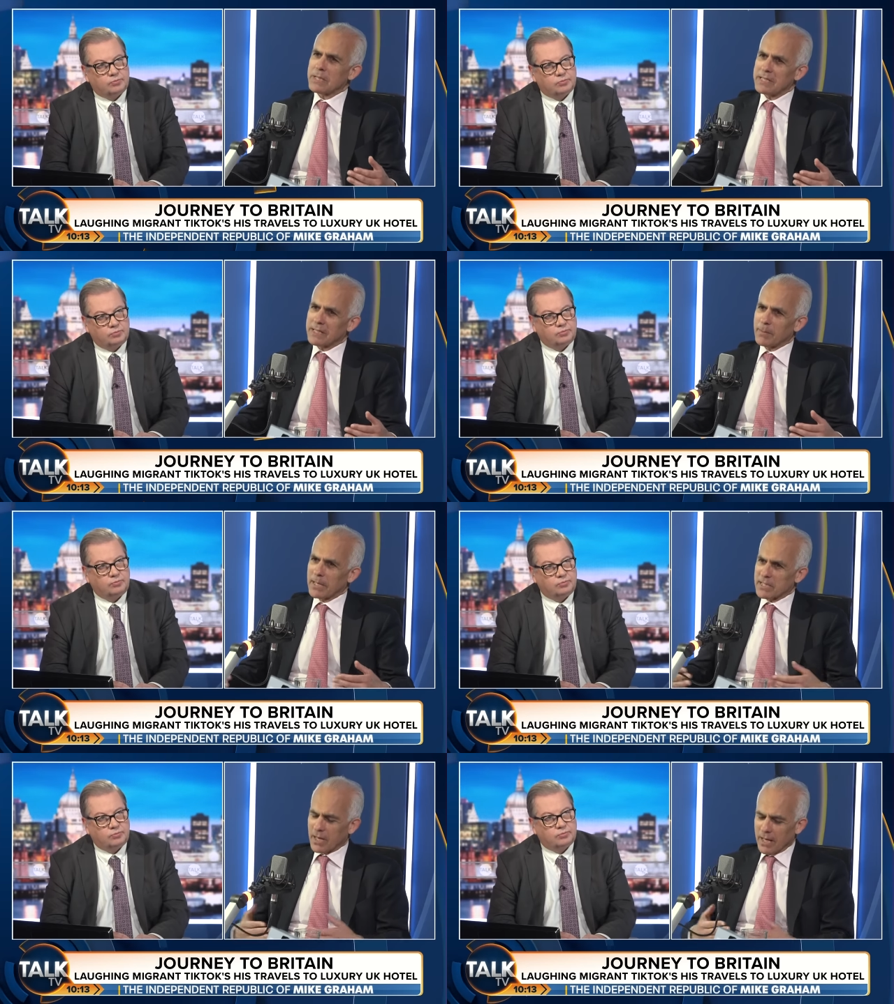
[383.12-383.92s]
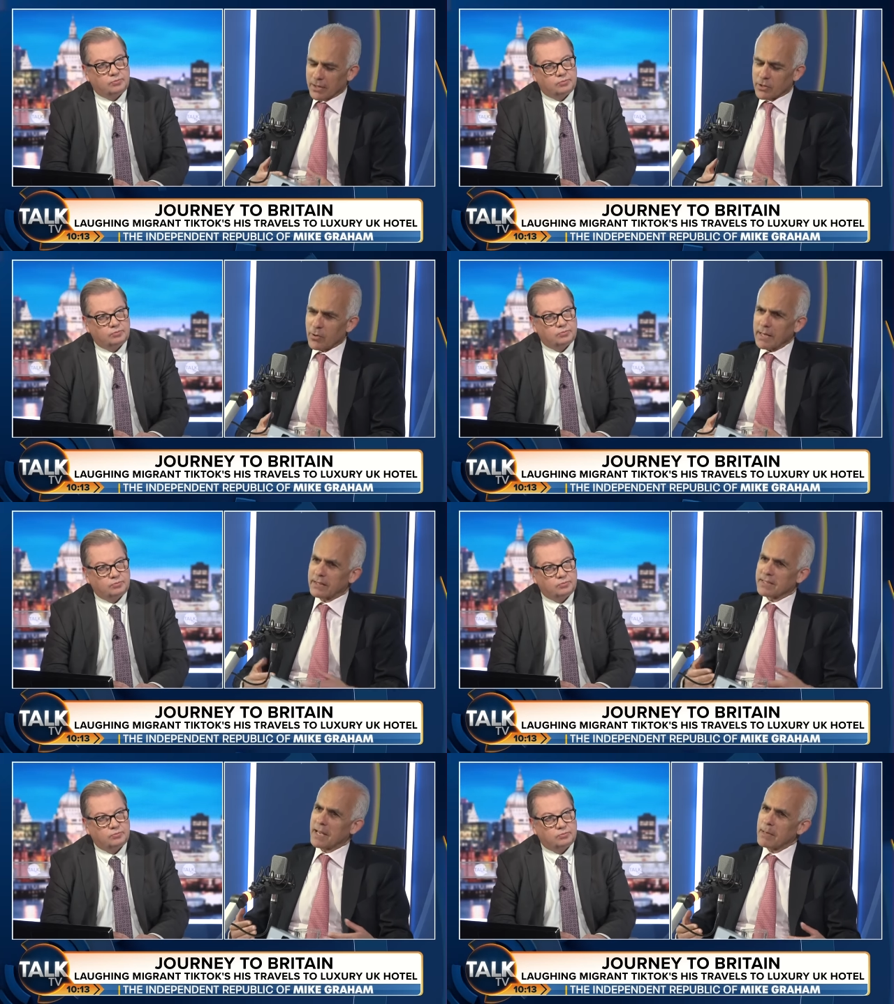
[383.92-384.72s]
Speaker 1: easy. Mm. They hmm. must
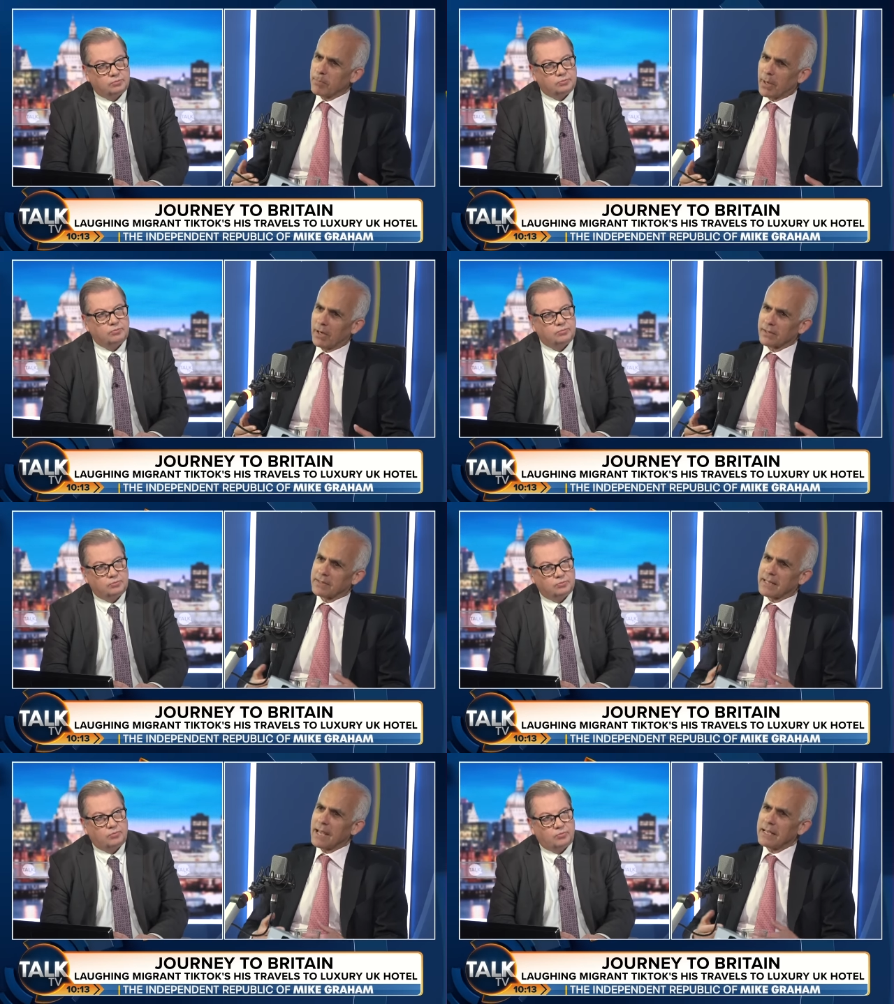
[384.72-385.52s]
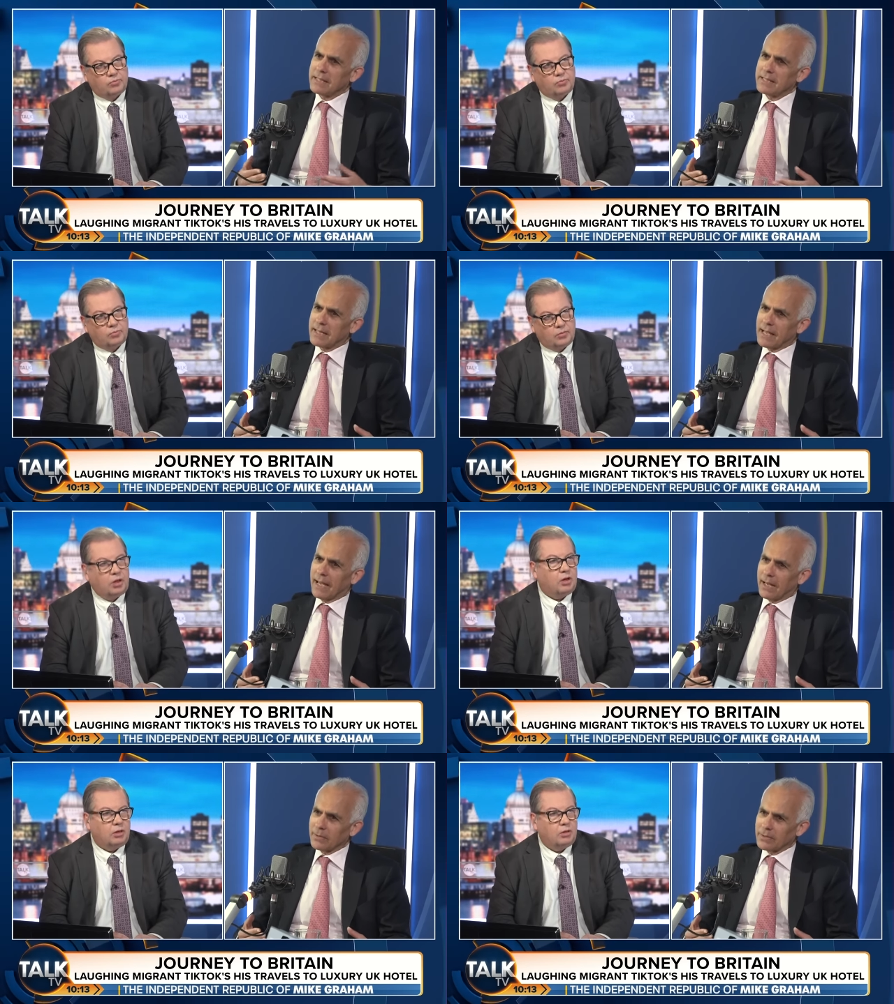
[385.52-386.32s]
tread the same path hmm. day in, day
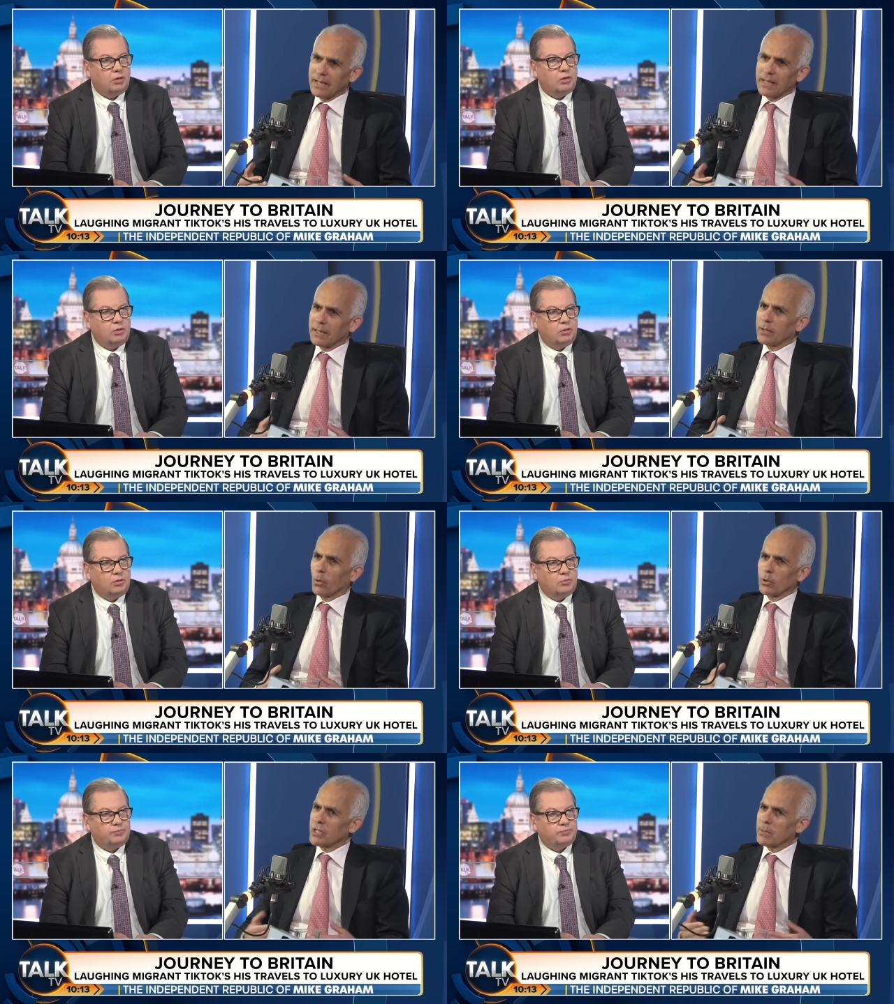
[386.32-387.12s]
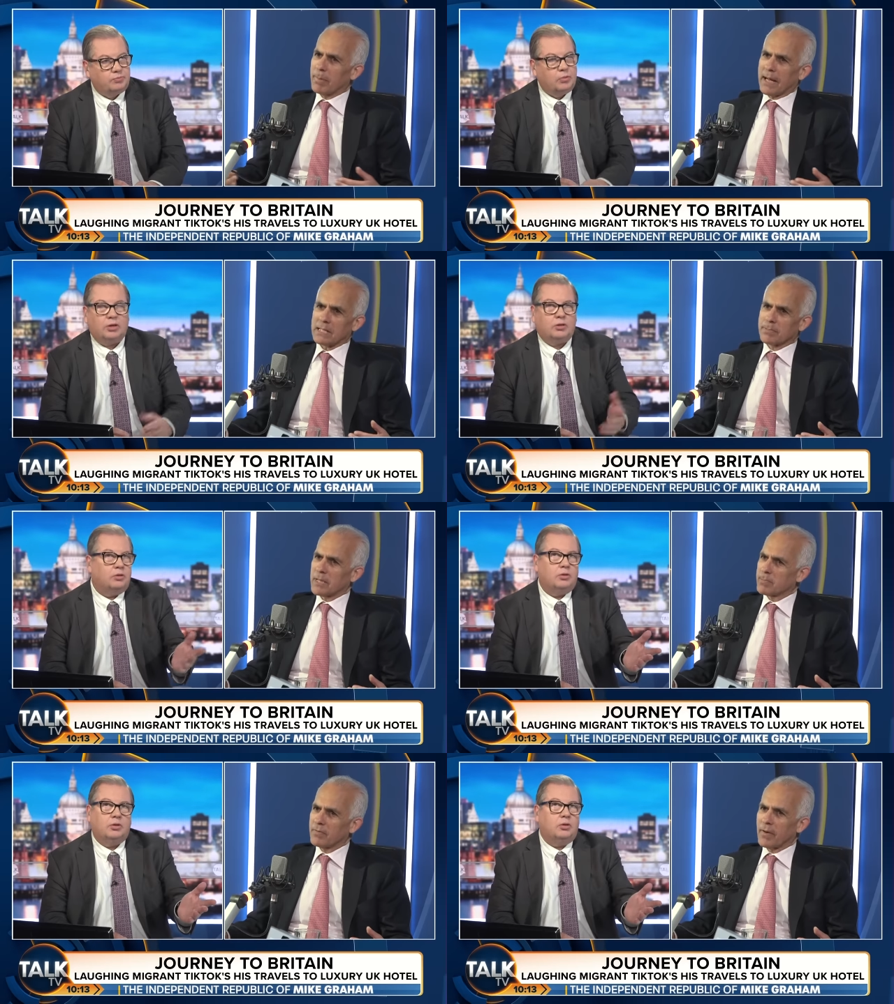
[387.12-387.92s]
yeah. out. The launching pads
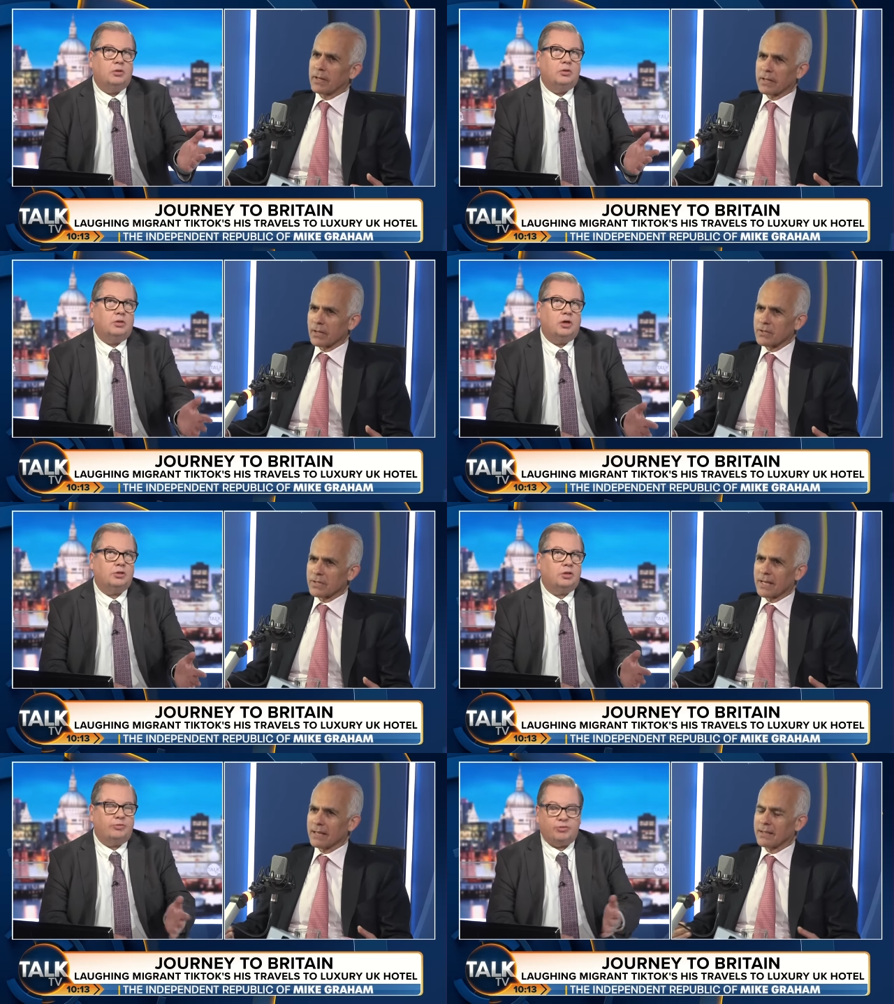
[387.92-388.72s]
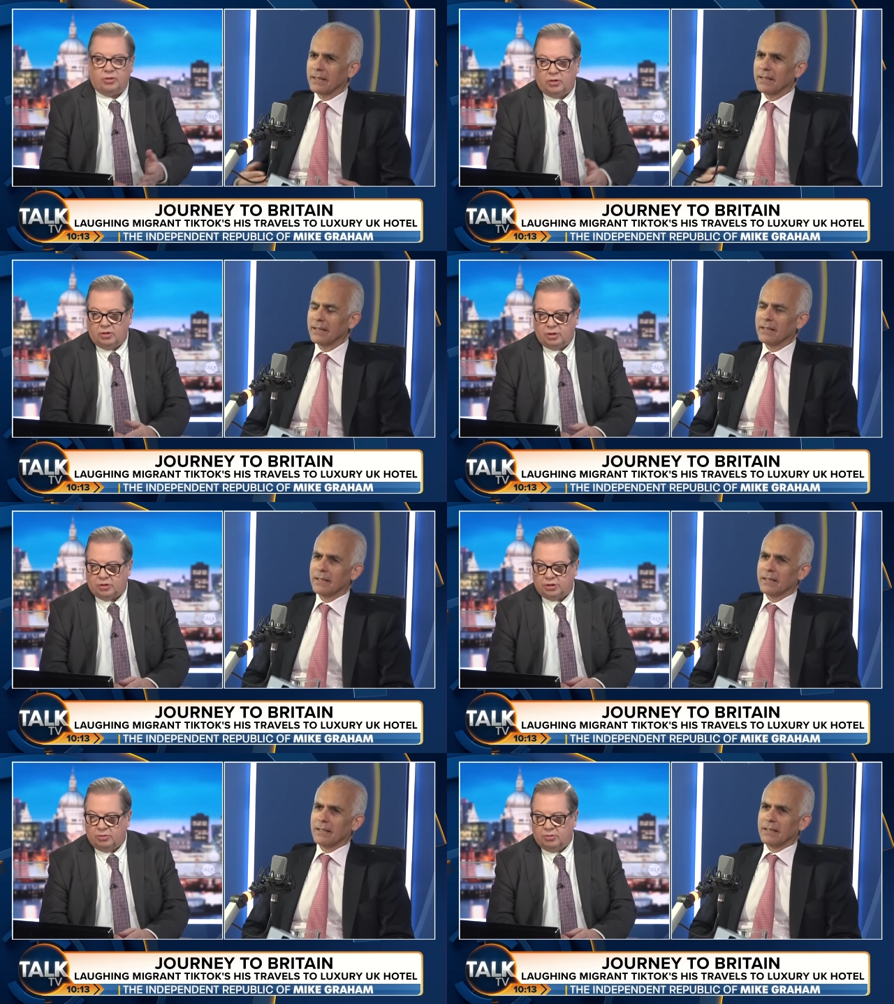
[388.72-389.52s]
well, must be very close I don't together. know if you
Speaker 2: heard
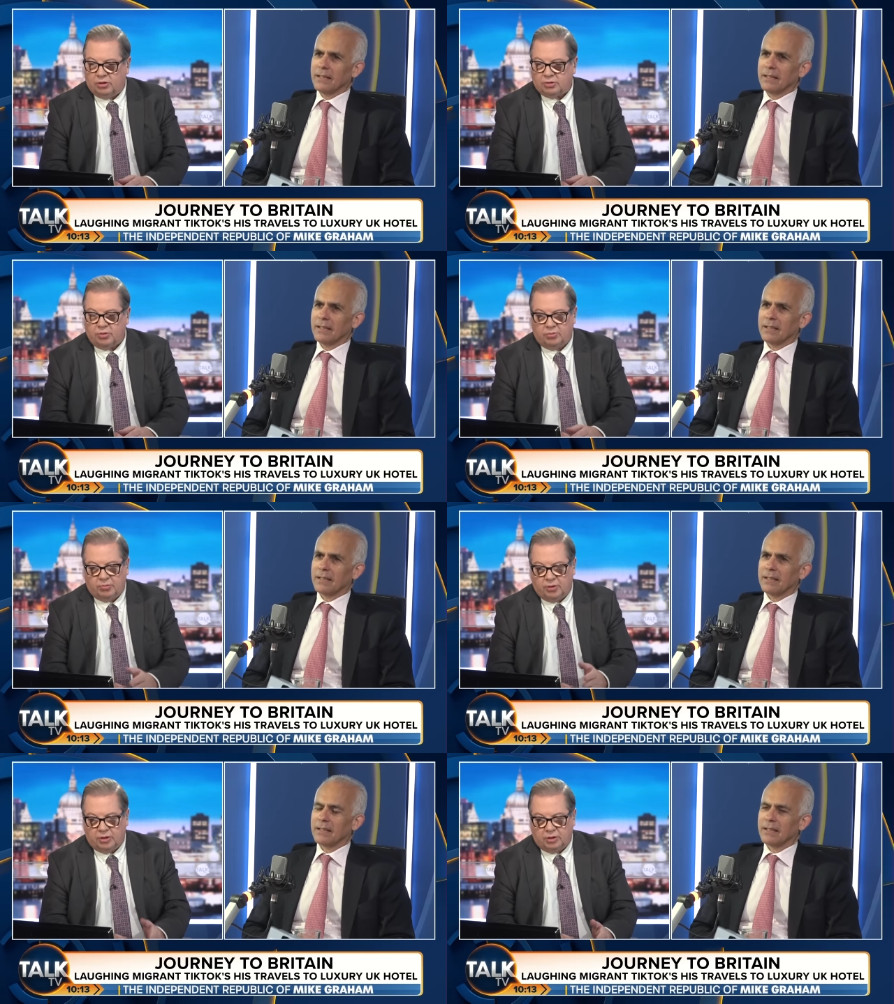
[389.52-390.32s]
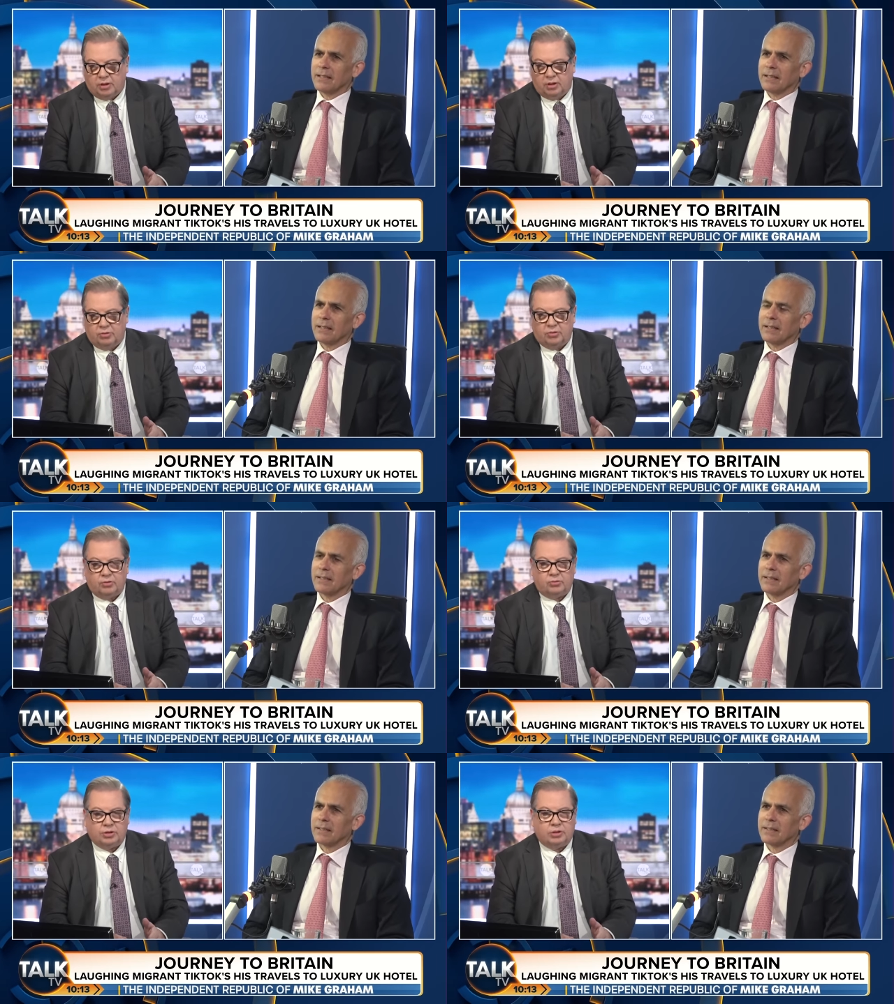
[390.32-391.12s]
our show last week, but we had a guy who
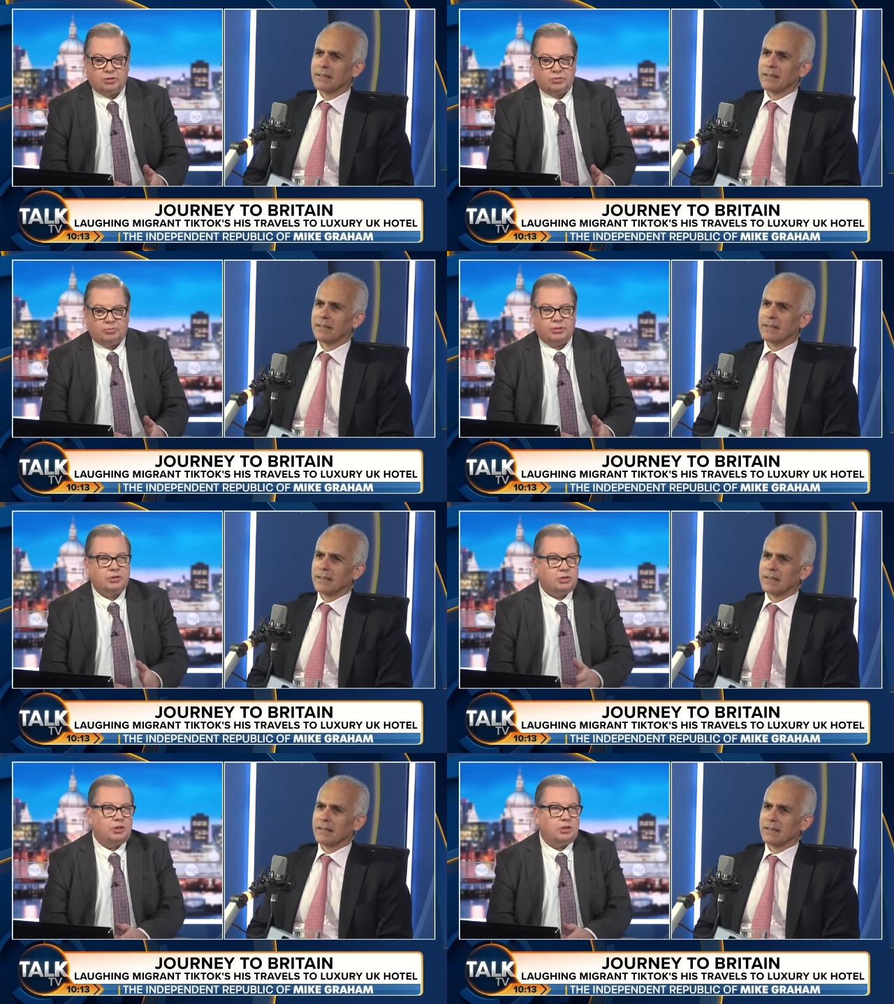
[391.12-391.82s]
called in who had been to